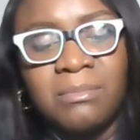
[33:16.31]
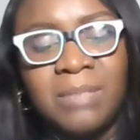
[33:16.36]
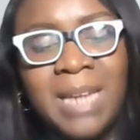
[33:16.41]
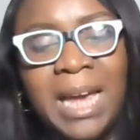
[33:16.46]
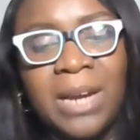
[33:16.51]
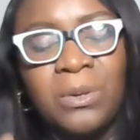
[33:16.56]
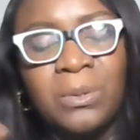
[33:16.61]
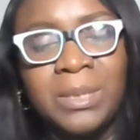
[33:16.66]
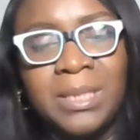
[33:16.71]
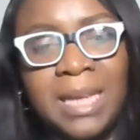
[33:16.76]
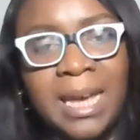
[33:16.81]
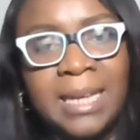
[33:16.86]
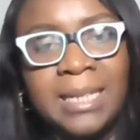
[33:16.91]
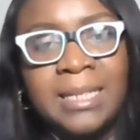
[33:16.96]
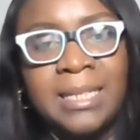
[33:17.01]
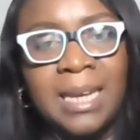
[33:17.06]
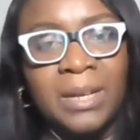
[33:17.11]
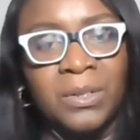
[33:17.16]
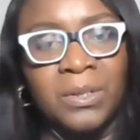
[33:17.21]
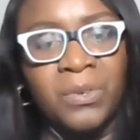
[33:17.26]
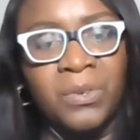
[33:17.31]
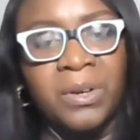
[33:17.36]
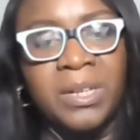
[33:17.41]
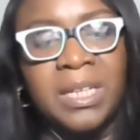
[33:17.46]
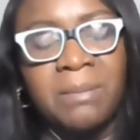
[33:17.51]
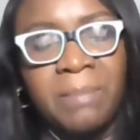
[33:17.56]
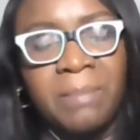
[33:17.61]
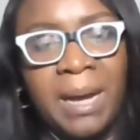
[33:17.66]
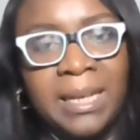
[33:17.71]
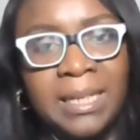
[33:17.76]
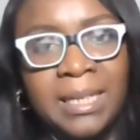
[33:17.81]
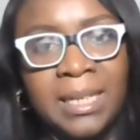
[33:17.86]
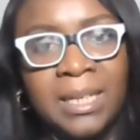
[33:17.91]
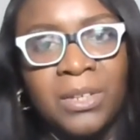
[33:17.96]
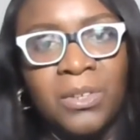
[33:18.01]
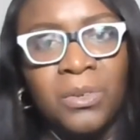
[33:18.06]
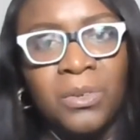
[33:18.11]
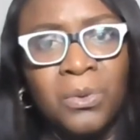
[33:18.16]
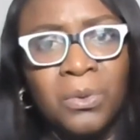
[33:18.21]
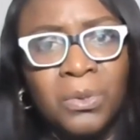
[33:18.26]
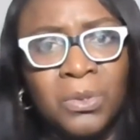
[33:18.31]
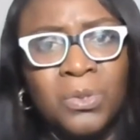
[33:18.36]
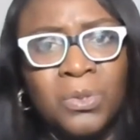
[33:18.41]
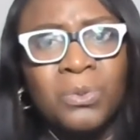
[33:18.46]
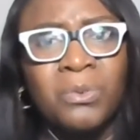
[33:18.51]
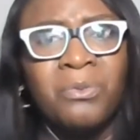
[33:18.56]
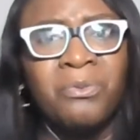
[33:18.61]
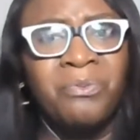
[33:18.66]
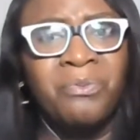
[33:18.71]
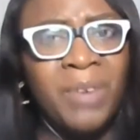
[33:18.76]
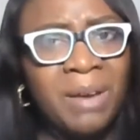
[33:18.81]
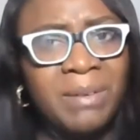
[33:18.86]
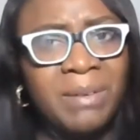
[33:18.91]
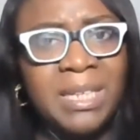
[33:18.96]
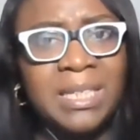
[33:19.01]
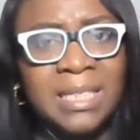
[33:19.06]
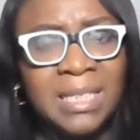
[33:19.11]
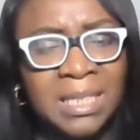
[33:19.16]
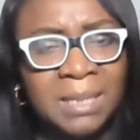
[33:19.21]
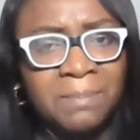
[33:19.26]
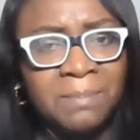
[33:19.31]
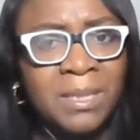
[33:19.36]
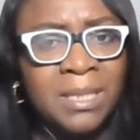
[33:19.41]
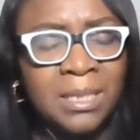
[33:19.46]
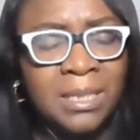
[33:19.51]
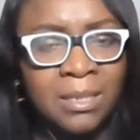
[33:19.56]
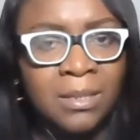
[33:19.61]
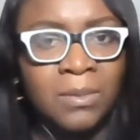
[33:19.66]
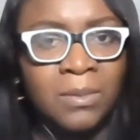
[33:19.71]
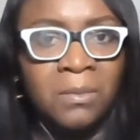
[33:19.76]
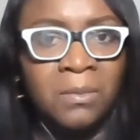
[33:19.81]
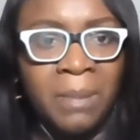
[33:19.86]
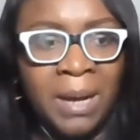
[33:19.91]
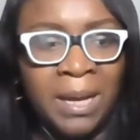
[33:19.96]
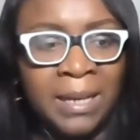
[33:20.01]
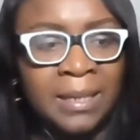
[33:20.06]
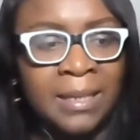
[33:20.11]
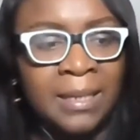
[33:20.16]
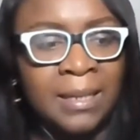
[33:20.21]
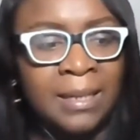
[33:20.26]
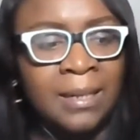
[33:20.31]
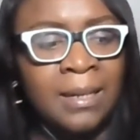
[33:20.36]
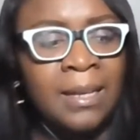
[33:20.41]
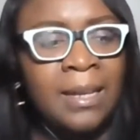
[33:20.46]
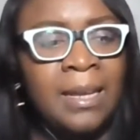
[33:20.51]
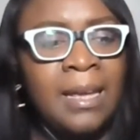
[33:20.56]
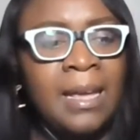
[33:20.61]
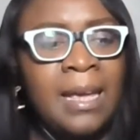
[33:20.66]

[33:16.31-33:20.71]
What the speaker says: diluted electronic banking, you know, to very deep digital banking.